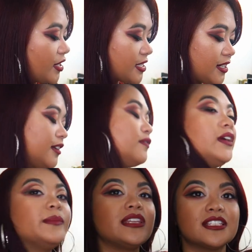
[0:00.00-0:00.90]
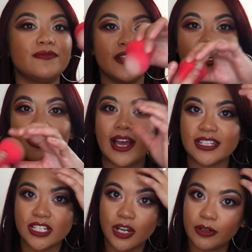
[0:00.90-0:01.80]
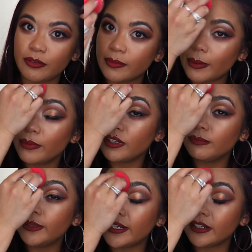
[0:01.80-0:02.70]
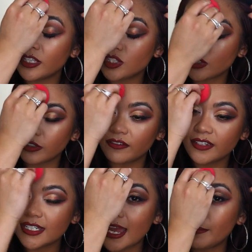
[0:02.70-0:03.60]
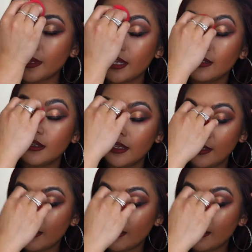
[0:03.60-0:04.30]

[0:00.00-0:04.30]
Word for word: before I started filming this video, I had to go in with my beauty blender and sort of tap in